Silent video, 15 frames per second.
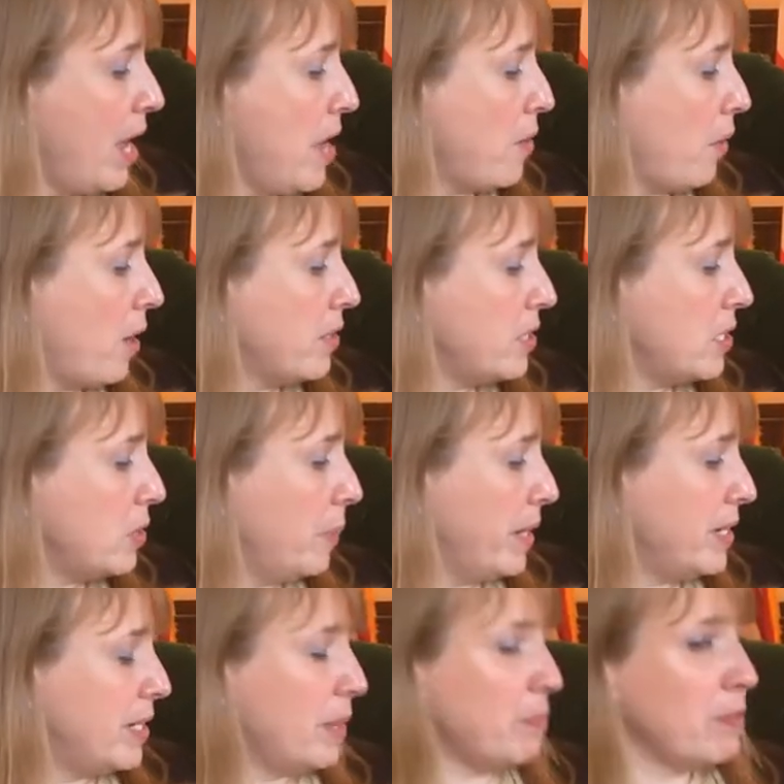he crossed his
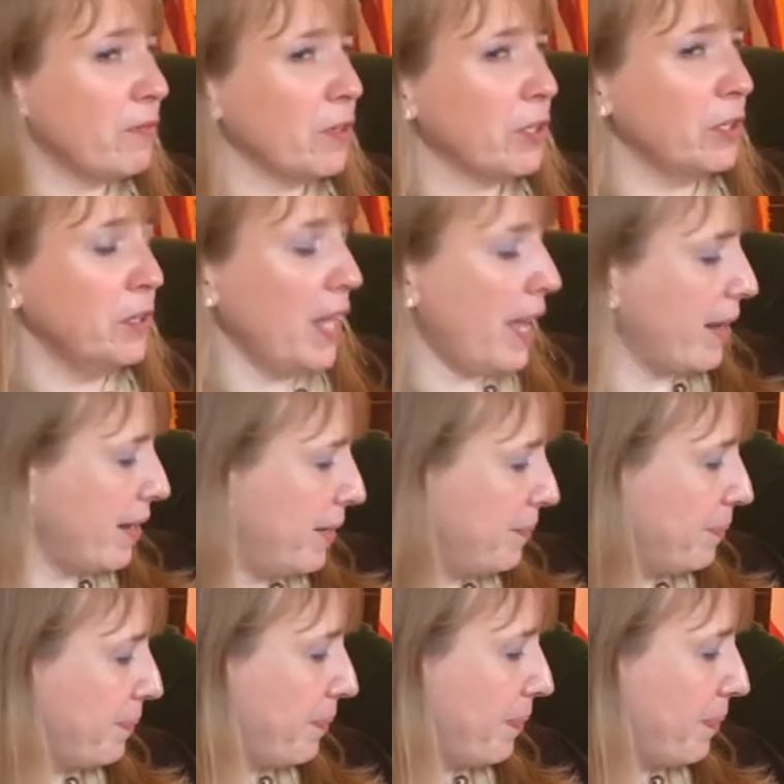wingtips for good luck.